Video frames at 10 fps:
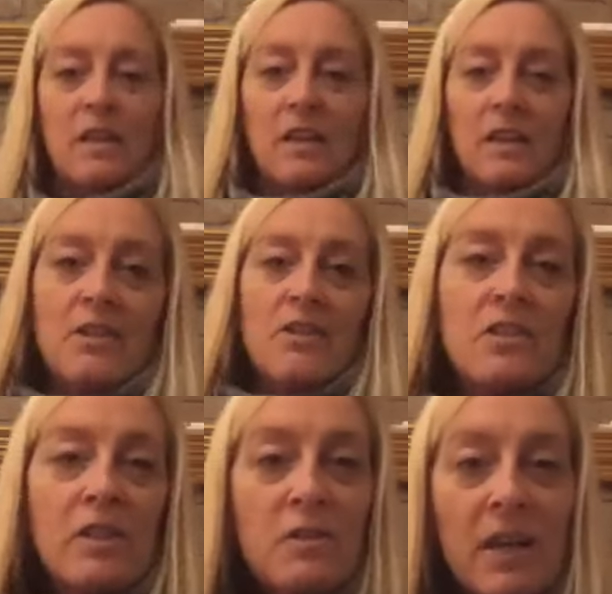And just so that
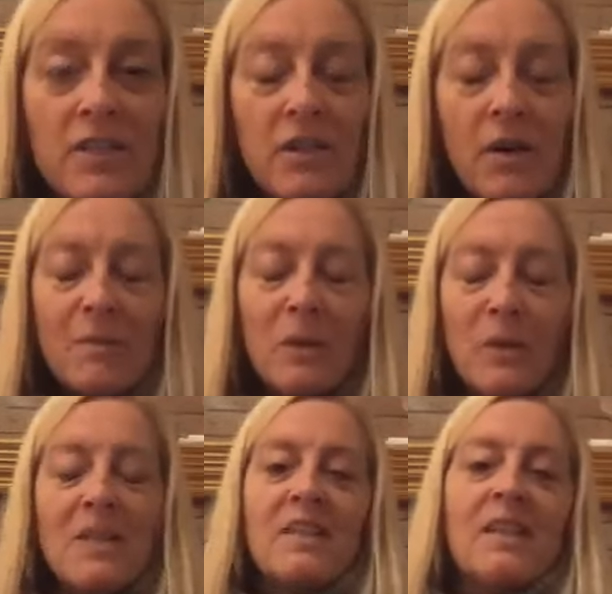you guys know, I'm
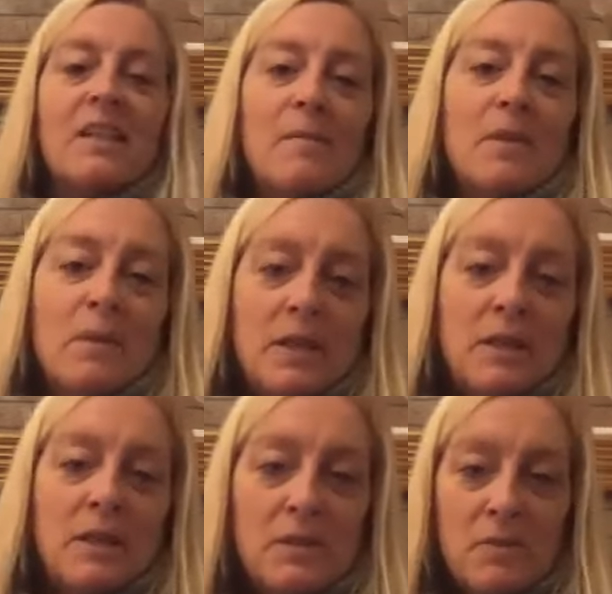Louisa, and I'm the one who
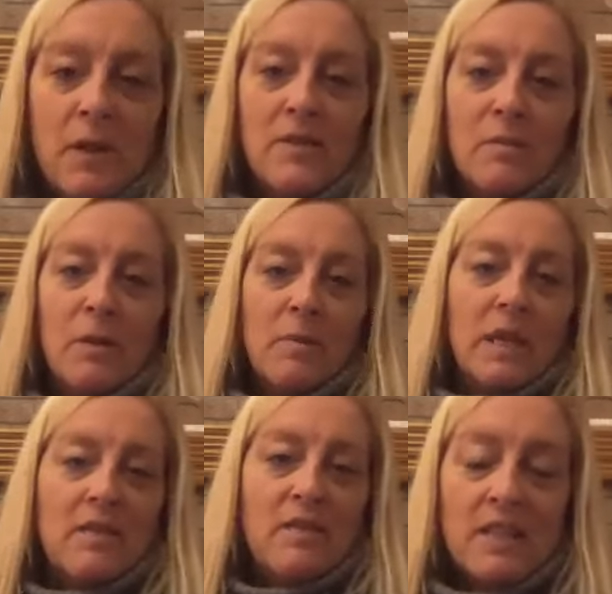runs Milk Money
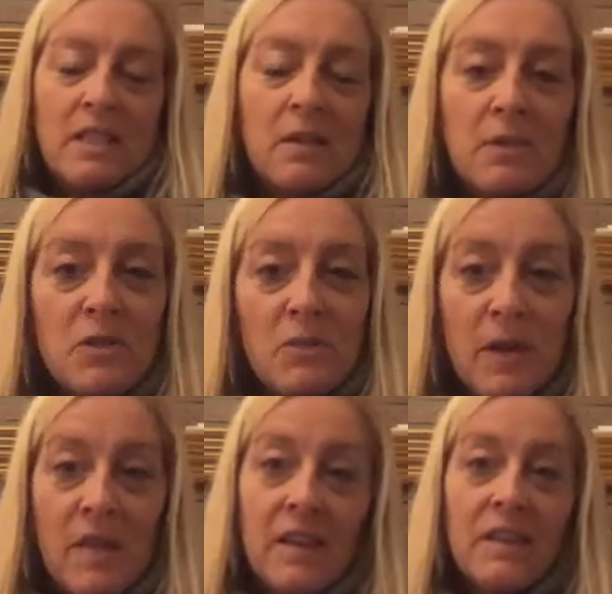Investing, which is where
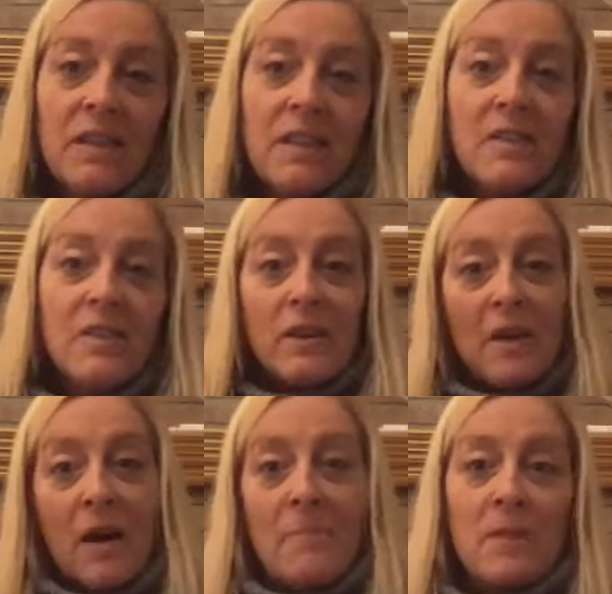the
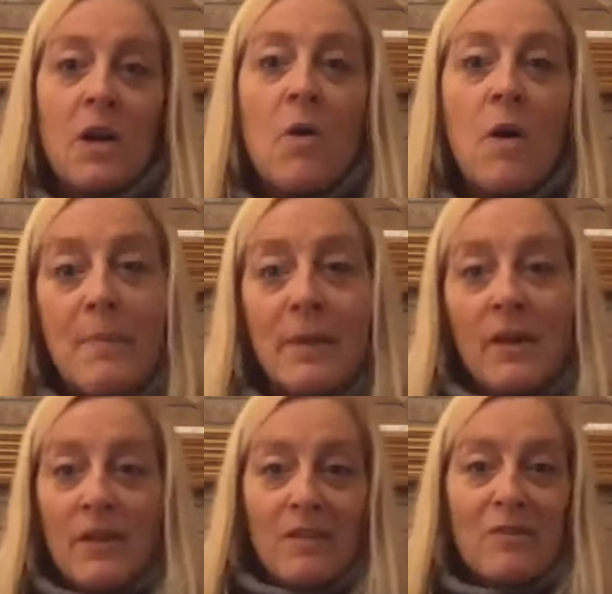co-op and all the
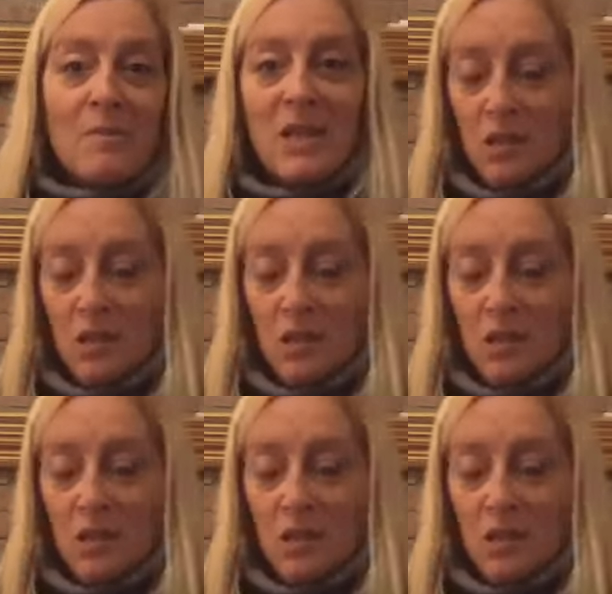information are